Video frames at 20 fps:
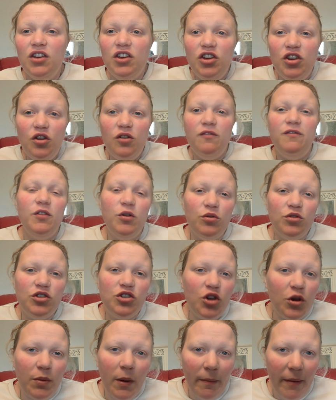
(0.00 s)
you feel
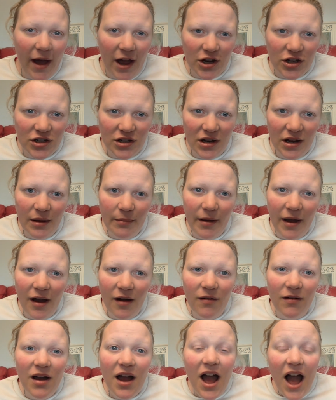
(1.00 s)
super passionate
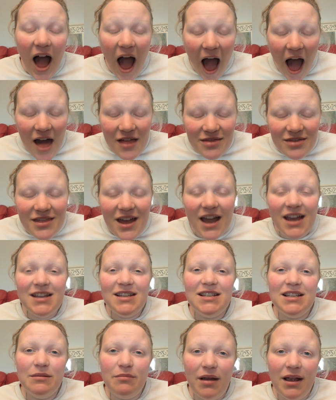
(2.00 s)
about, and that
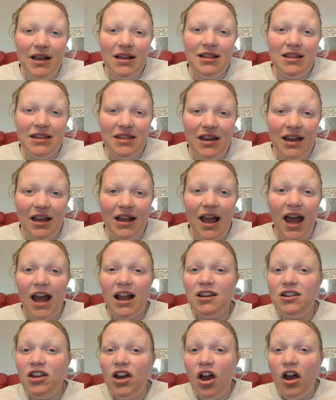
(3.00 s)
is the main thing.
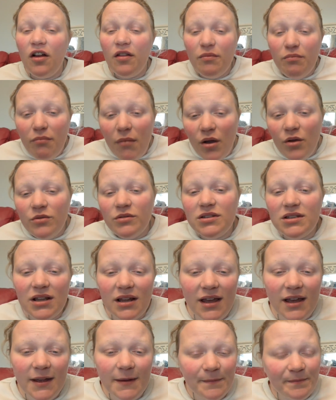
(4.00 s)
And
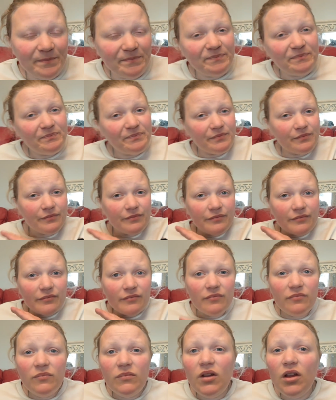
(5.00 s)
mostly,
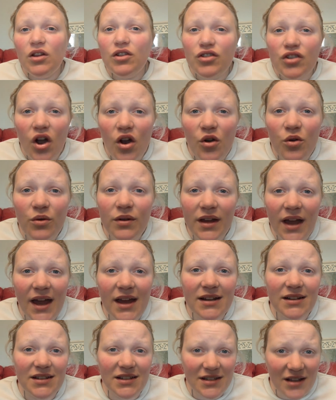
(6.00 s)
don't
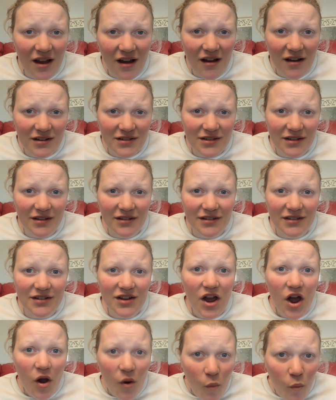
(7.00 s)
get disheartened
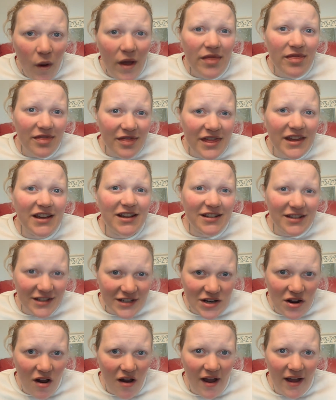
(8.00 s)
when things
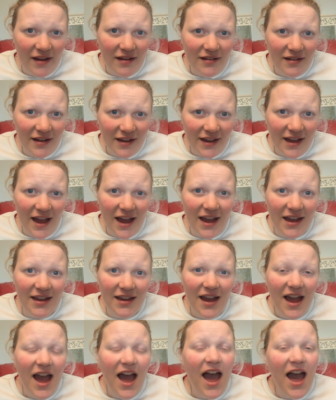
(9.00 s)
die, okay?
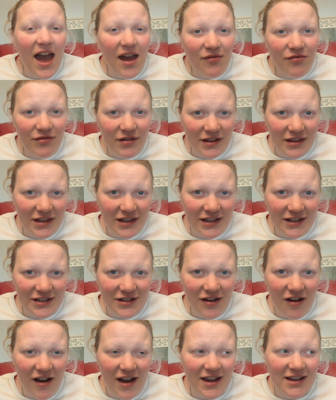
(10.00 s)
Everything
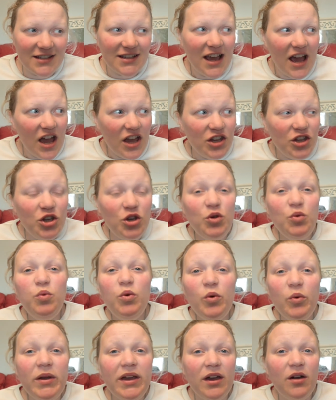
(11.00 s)
dies. You
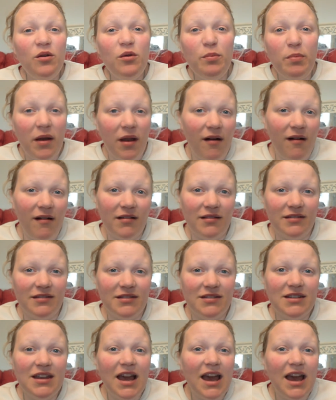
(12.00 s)
will kill plants.